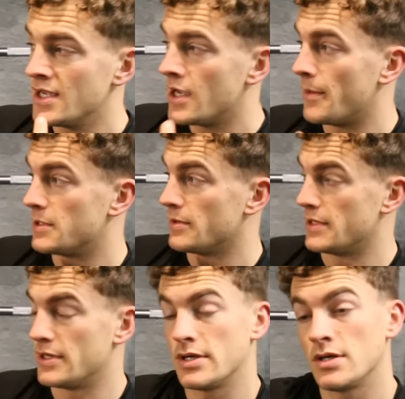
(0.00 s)
I'll be
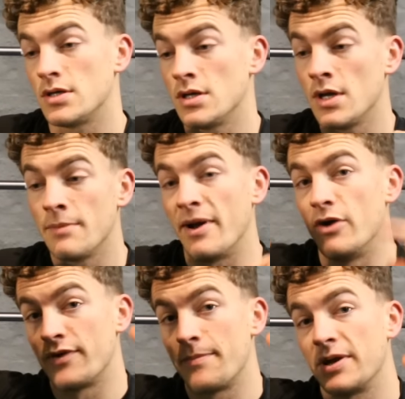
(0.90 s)
doing my
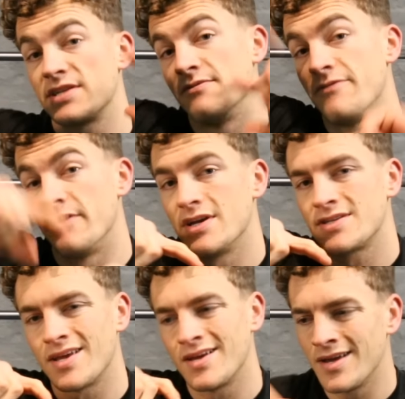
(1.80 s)
overhead pressing
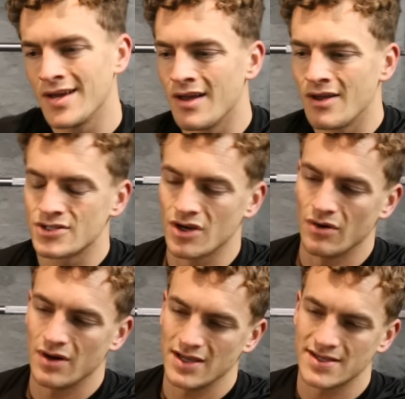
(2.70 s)
first.
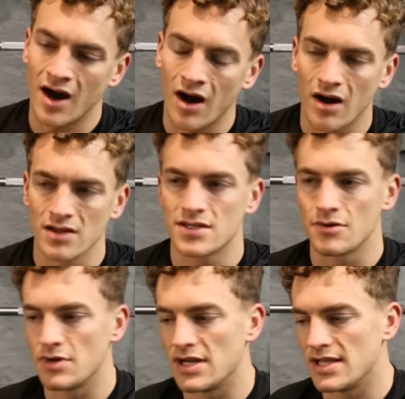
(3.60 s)
So it's hard
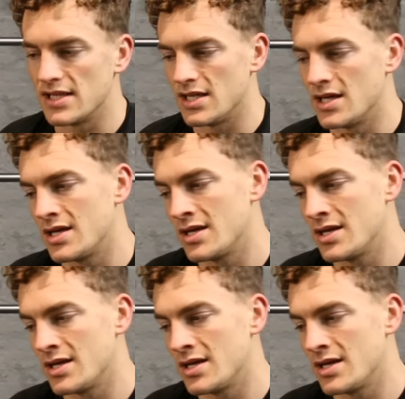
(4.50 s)
to really